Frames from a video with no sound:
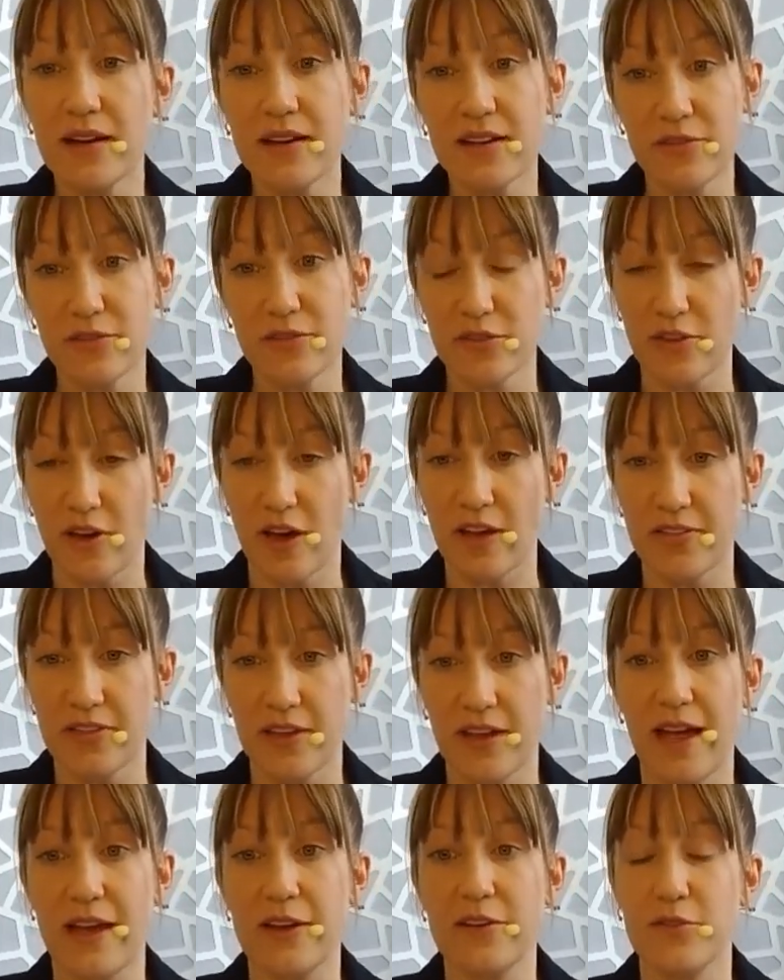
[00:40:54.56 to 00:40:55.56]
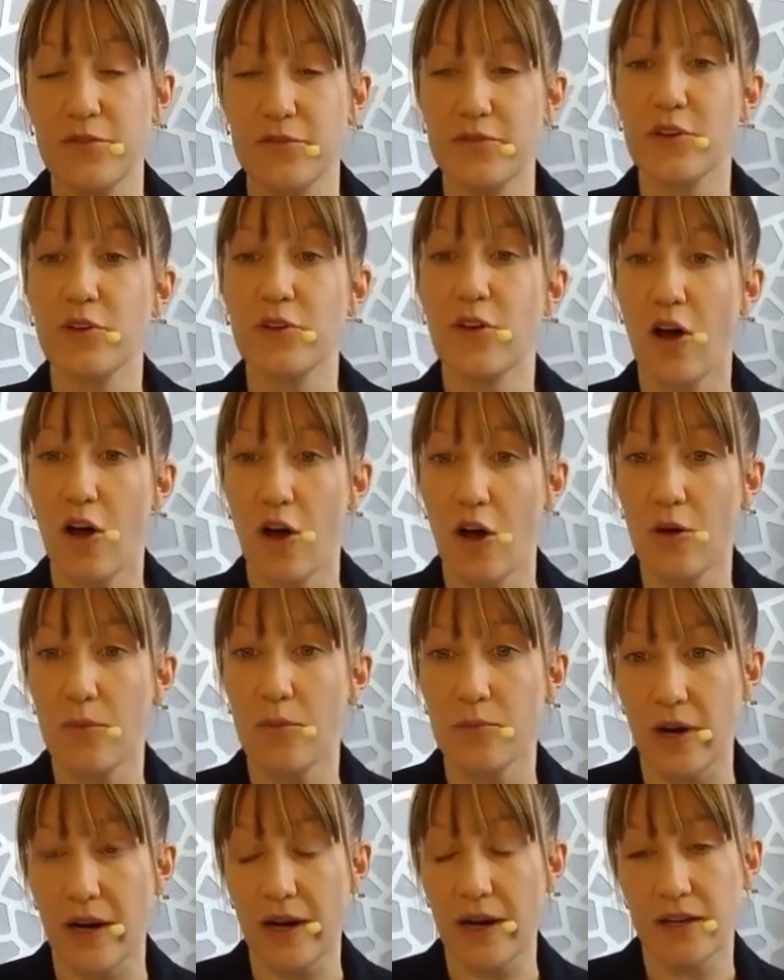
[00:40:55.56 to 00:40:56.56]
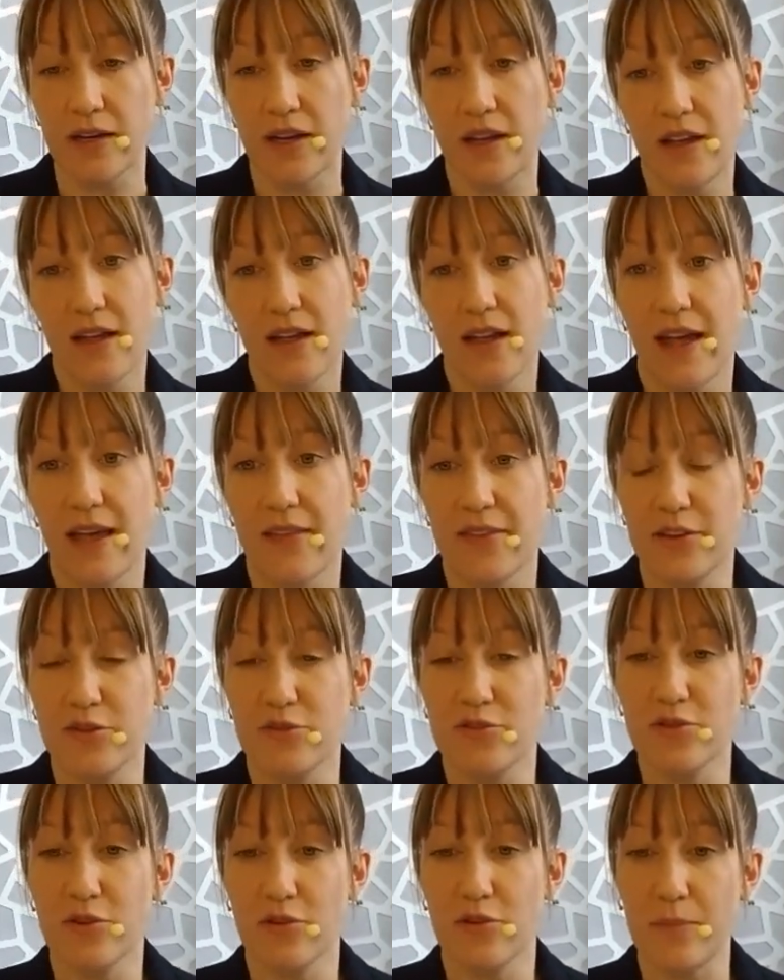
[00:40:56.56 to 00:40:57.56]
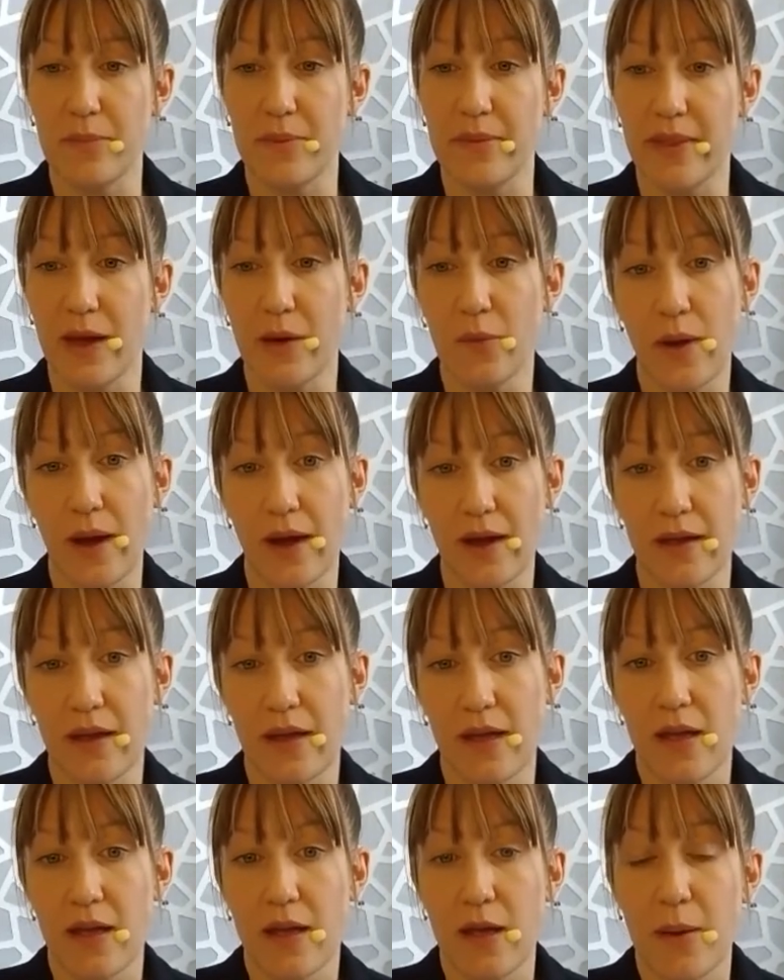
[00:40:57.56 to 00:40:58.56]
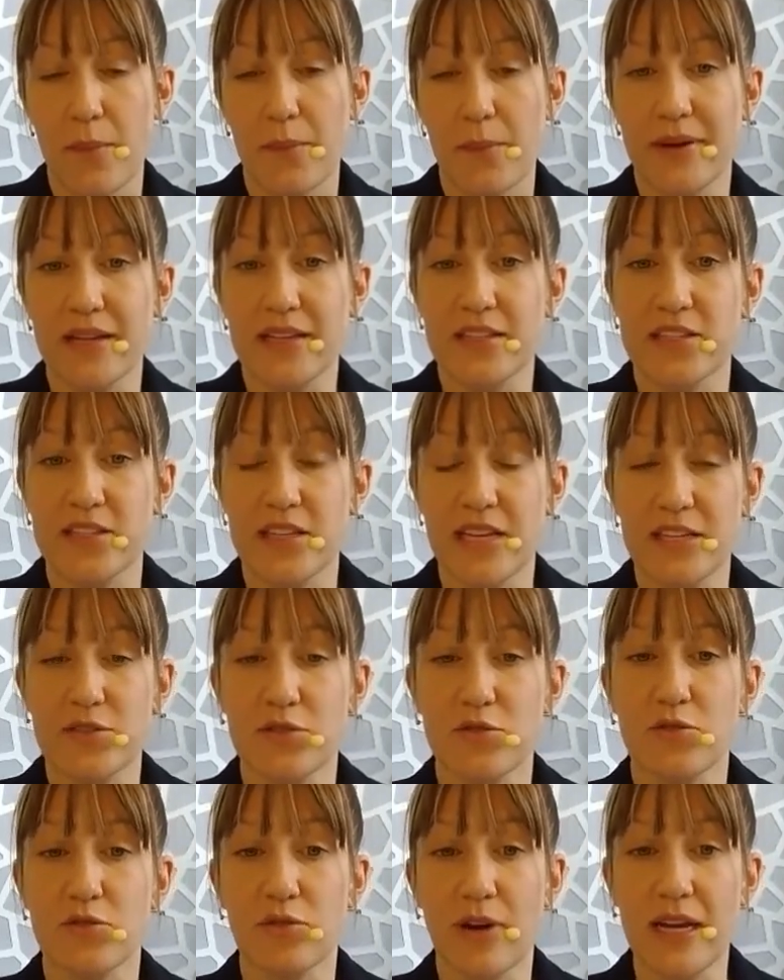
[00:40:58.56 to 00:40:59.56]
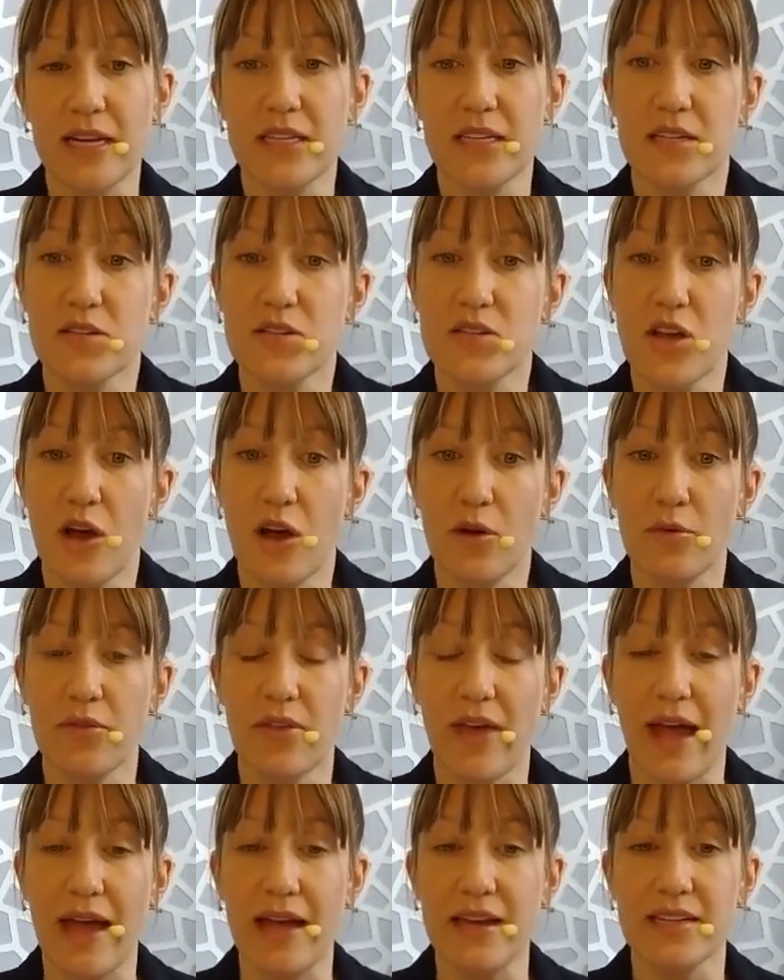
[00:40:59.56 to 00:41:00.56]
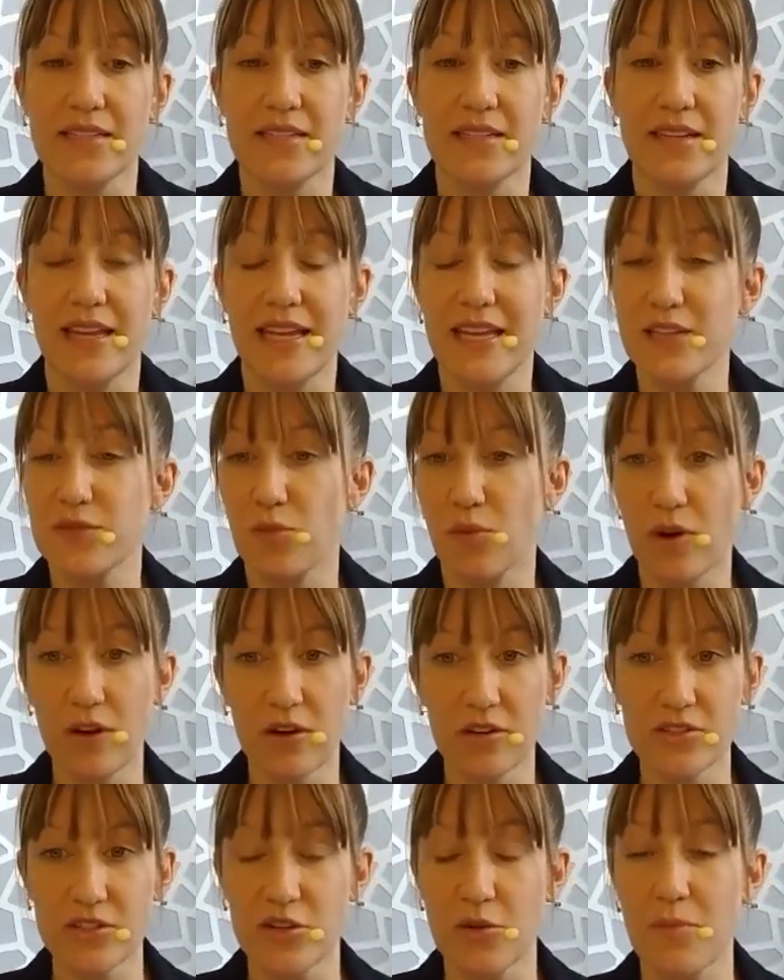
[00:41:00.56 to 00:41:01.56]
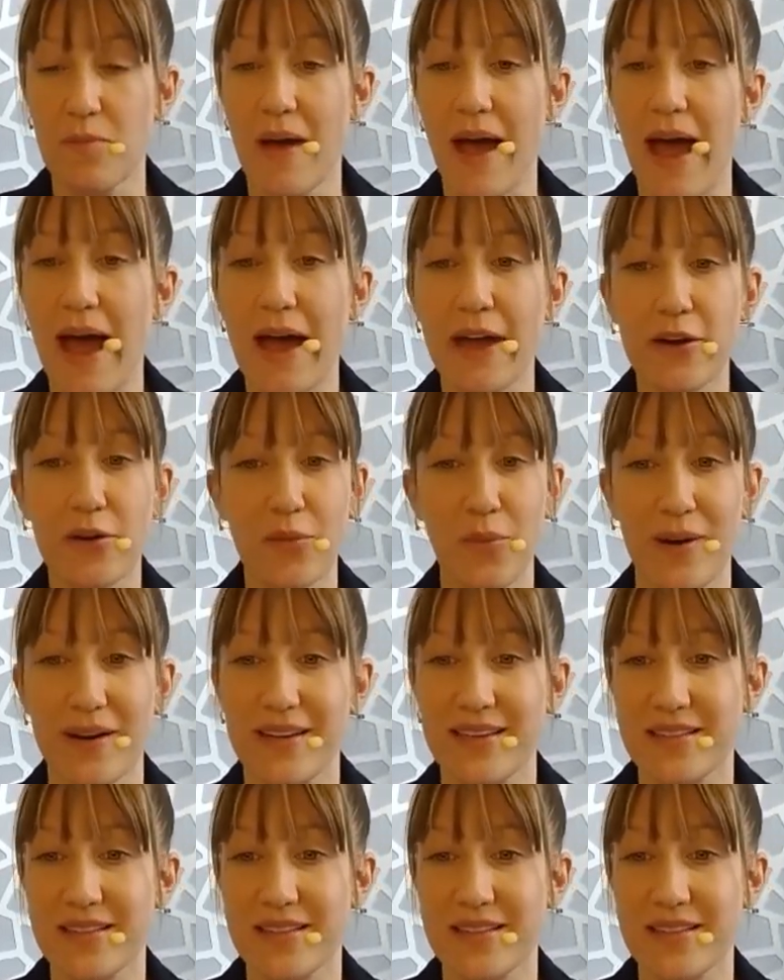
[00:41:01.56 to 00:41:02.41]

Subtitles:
a different thought that had you feel calm, right? And then you showed up in that way. But it's great to know that his words, no matter what he